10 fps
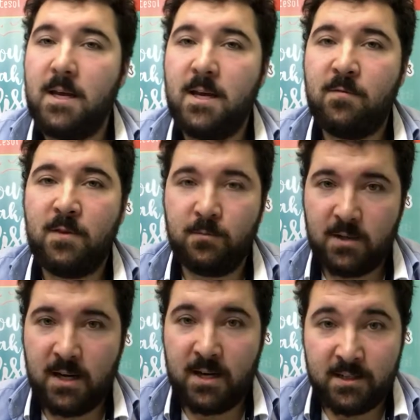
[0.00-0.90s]
If
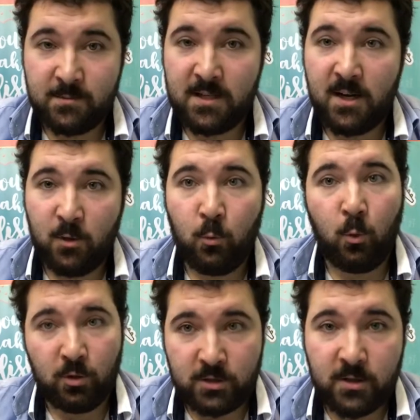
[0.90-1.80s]
I end up saying
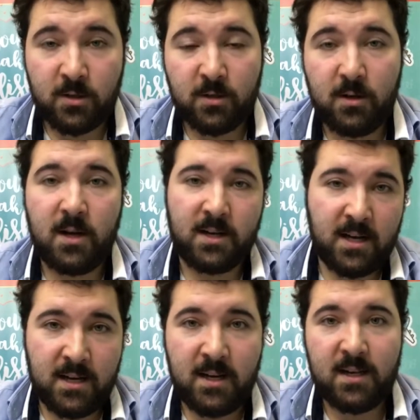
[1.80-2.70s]
water
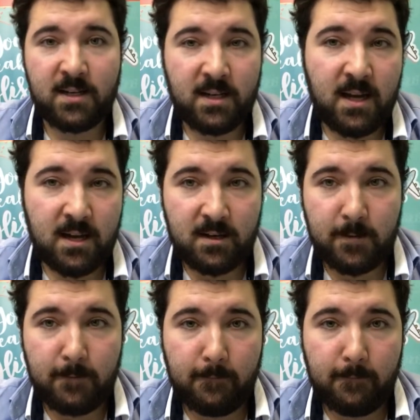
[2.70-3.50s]
again and again,